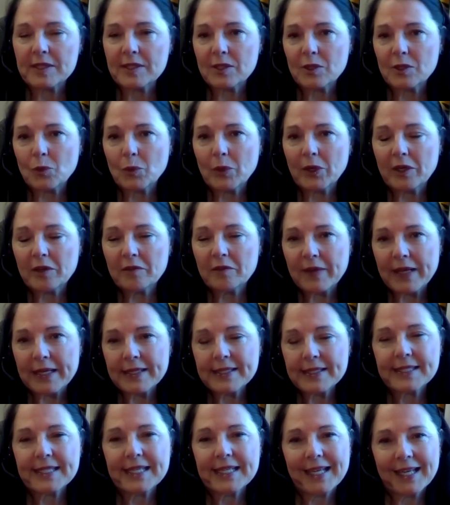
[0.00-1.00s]
So we're
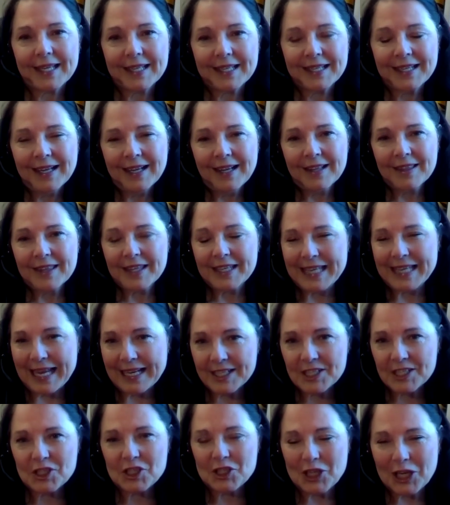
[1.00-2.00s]
investing in the
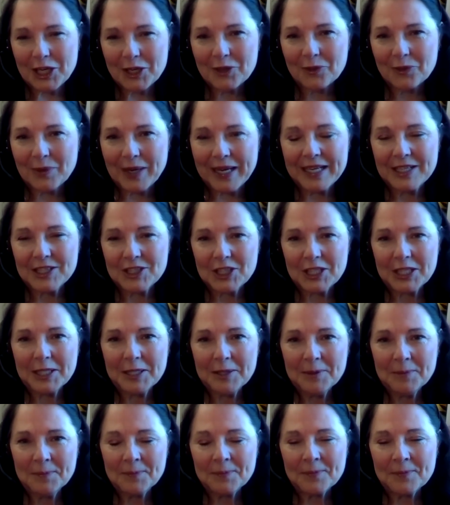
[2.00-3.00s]
next generation
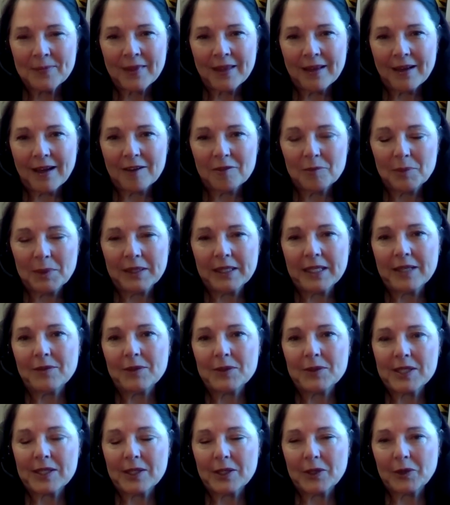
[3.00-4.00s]
of
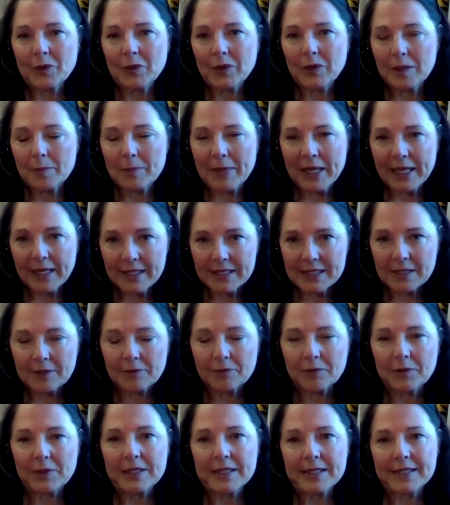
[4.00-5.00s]
believers that are going to make a
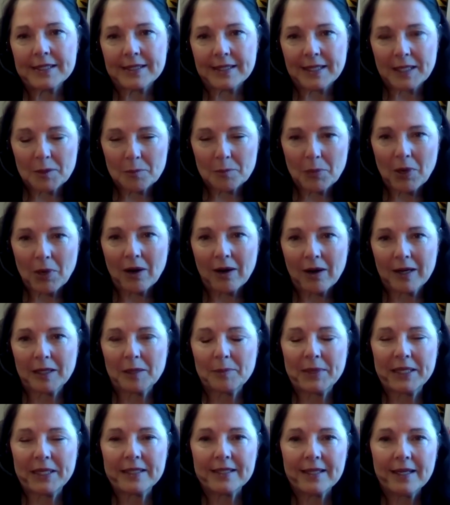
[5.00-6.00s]
difference in
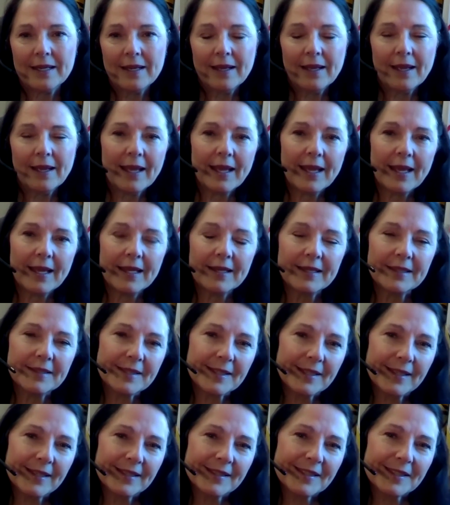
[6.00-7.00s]
Parliament, and
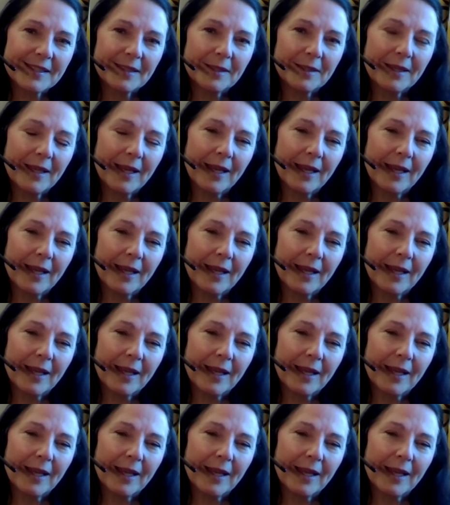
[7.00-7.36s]
it's a